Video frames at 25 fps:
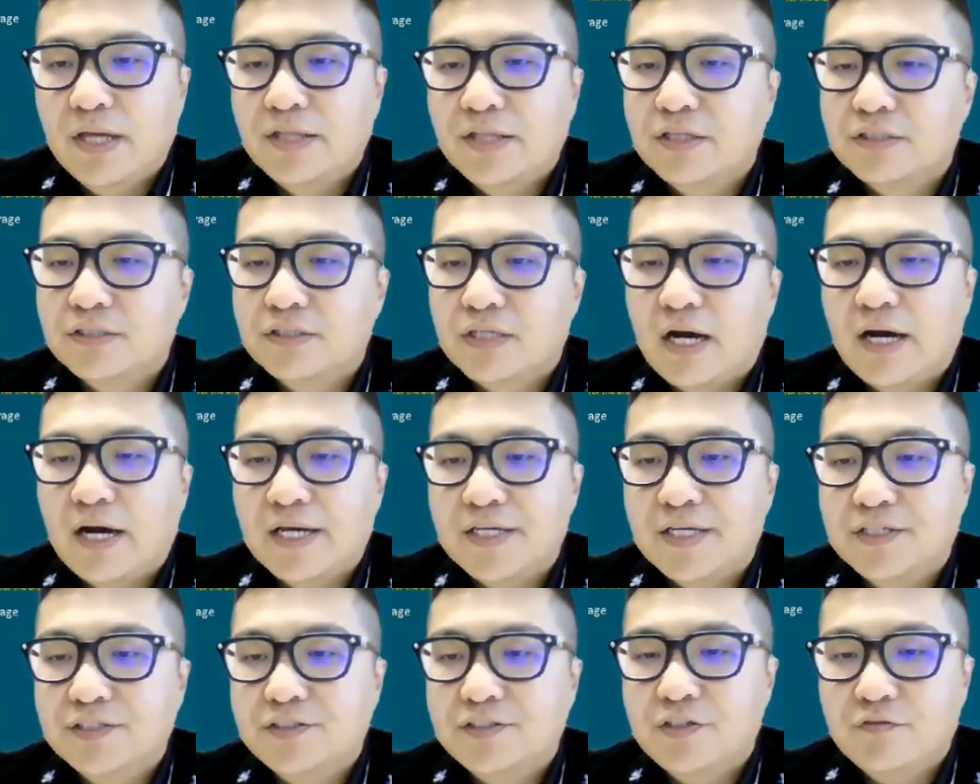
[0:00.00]
and the
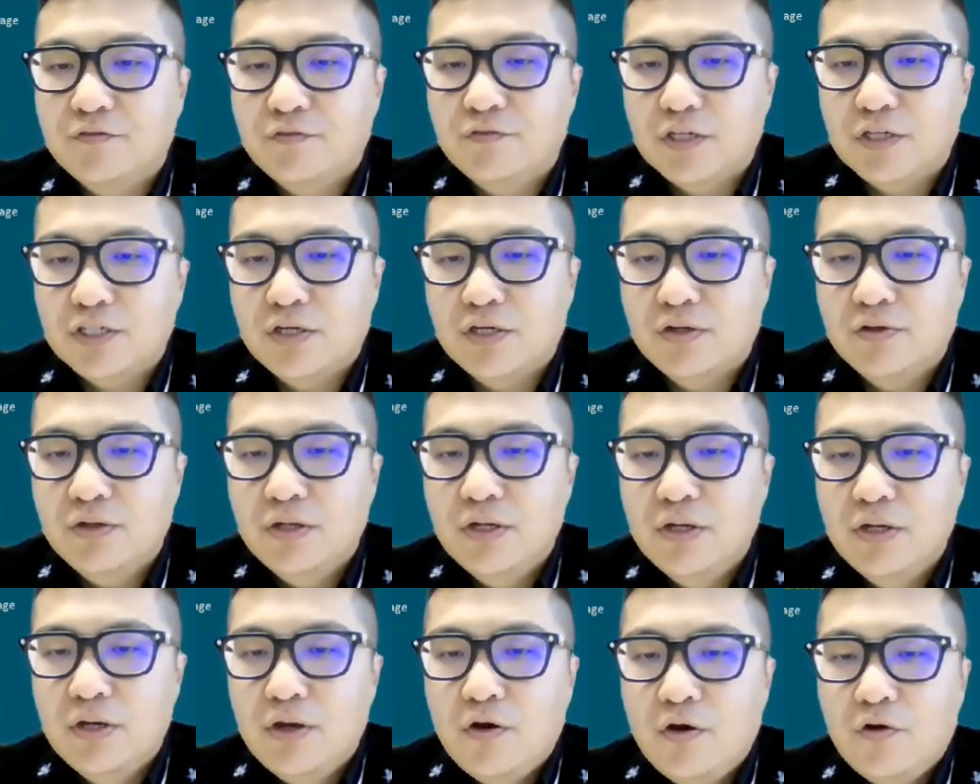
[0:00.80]
IEC
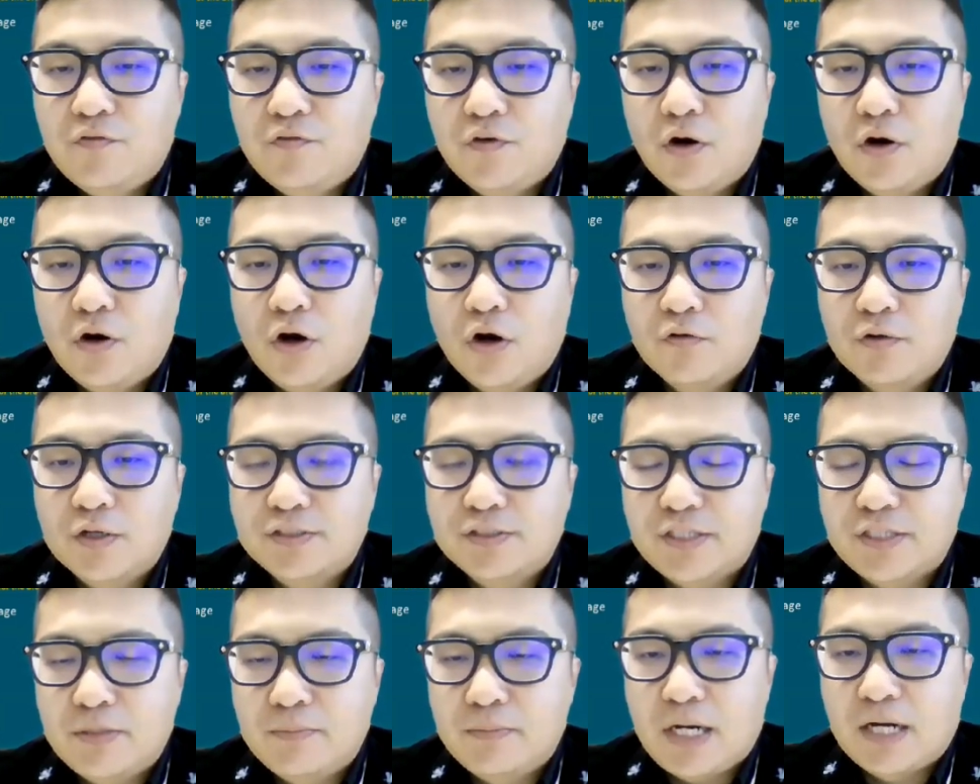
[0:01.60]
version for
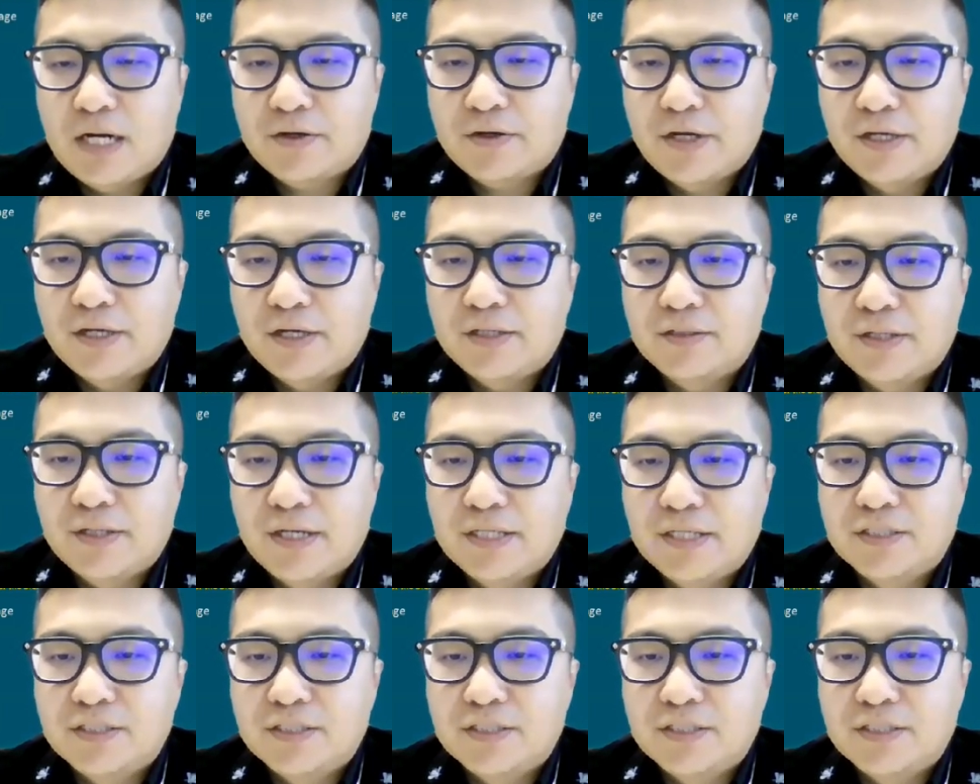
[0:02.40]
overseas market